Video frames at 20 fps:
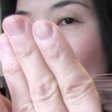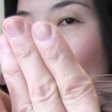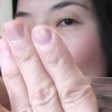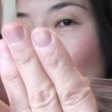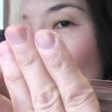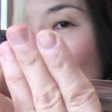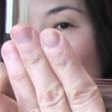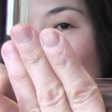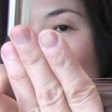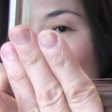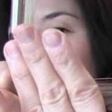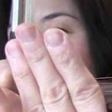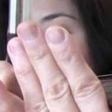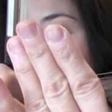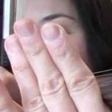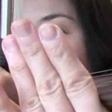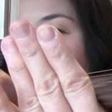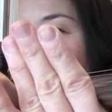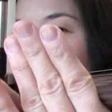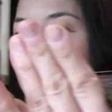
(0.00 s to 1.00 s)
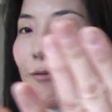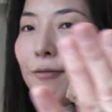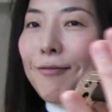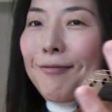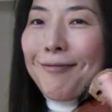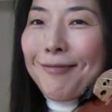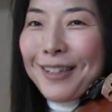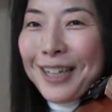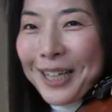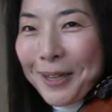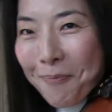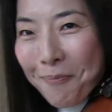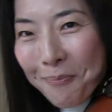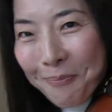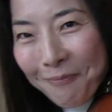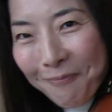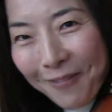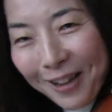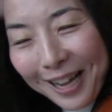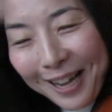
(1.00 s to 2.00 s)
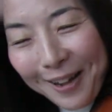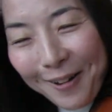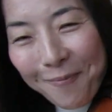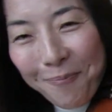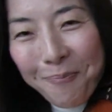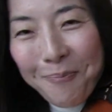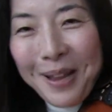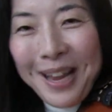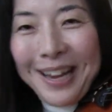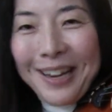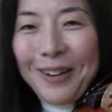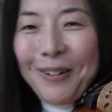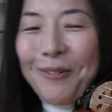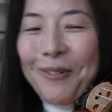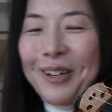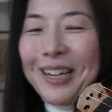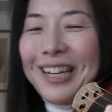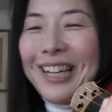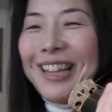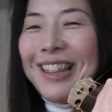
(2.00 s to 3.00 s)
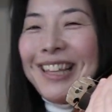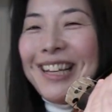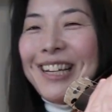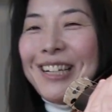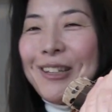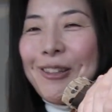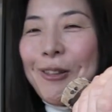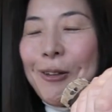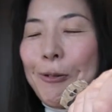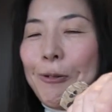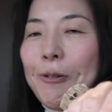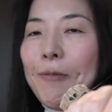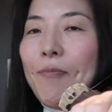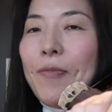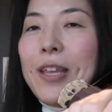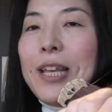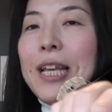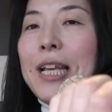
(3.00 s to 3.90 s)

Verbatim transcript: to put certain pen or anything through.